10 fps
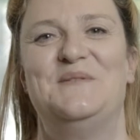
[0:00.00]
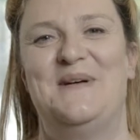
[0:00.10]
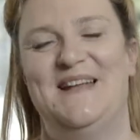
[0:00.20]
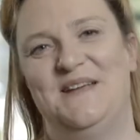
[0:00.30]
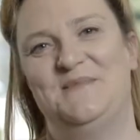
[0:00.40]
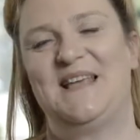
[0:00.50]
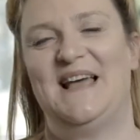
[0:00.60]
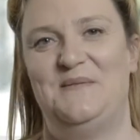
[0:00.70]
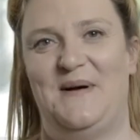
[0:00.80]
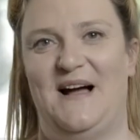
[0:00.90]
My name is
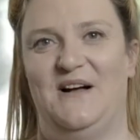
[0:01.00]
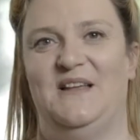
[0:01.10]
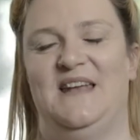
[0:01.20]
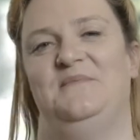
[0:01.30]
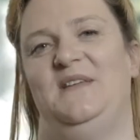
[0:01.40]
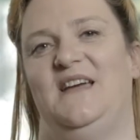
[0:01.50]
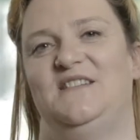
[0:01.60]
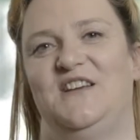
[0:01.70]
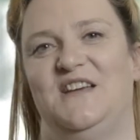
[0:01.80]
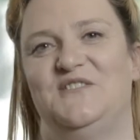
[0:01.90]
Kelly Powell and I'm the
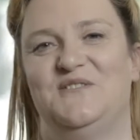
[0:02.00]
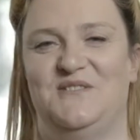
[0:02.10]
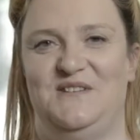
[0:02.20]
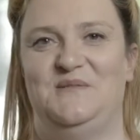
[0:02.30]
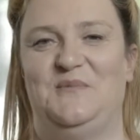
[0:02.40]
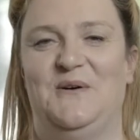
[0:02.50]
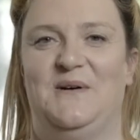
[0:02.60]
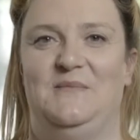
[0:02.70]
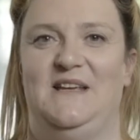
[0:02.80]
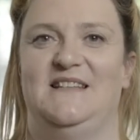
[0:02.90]
Education Studies
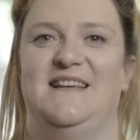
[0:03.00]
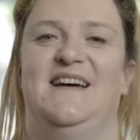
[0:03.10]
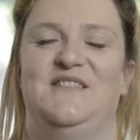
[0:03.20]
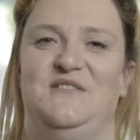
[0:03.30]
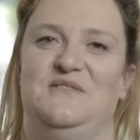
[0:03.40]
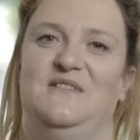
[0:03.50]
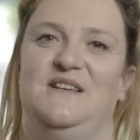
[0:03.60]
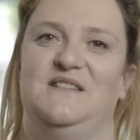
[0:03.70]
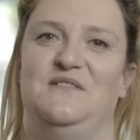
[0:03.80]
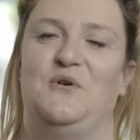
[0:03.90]
Programme Leader at the
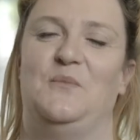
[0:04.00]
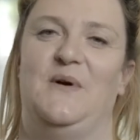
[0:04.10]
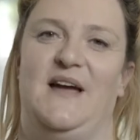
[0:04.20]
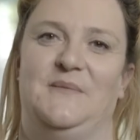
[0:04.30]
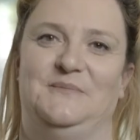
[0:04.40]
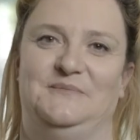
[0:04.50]
University of Cumbria.